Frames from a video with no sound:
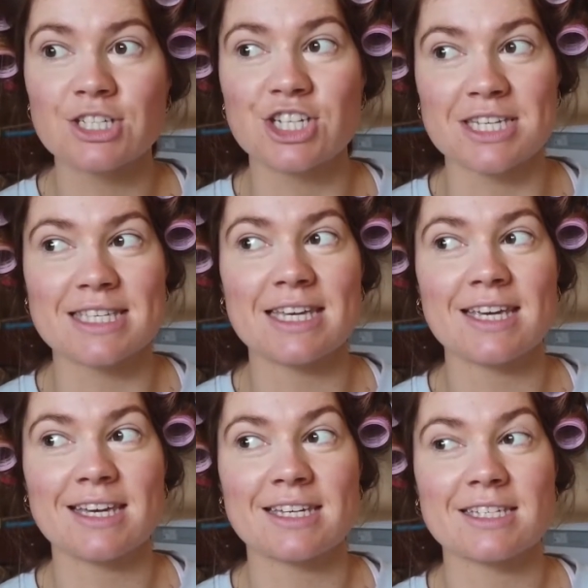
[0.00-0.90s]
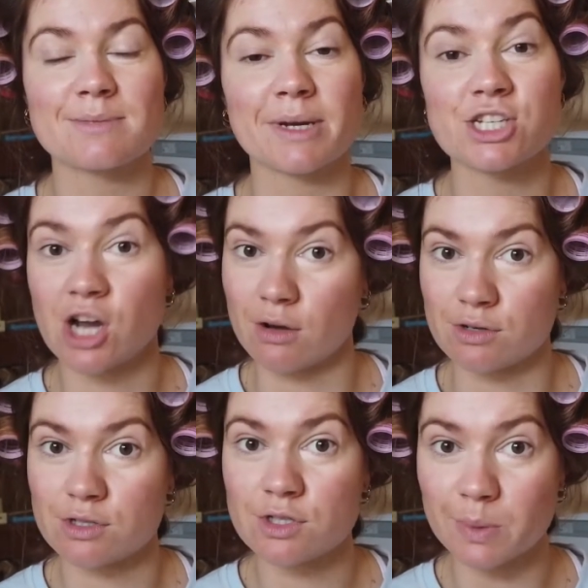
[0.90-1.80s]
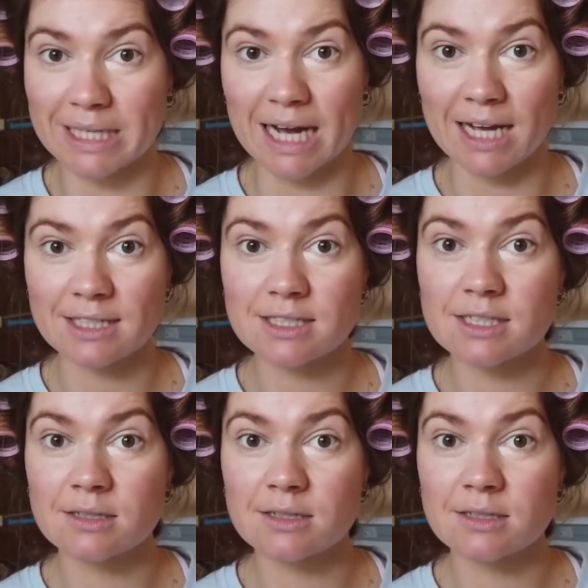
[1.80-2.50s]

Jesse is my childhood sweetheart.